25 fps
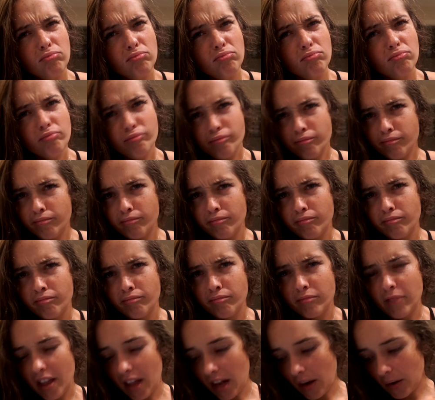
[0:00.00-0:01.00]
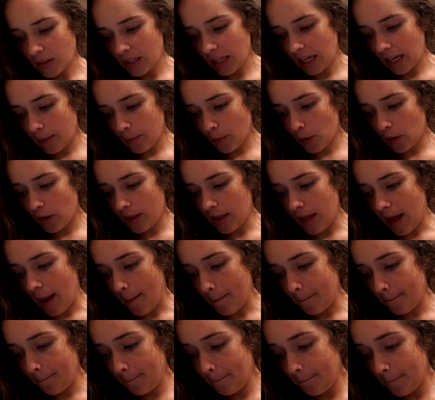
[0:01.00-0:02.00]
I thought I was eating more than
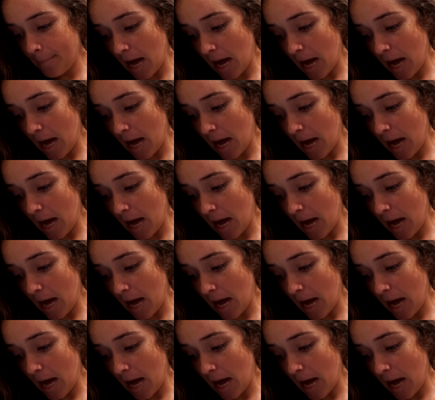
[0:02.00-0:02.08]
that.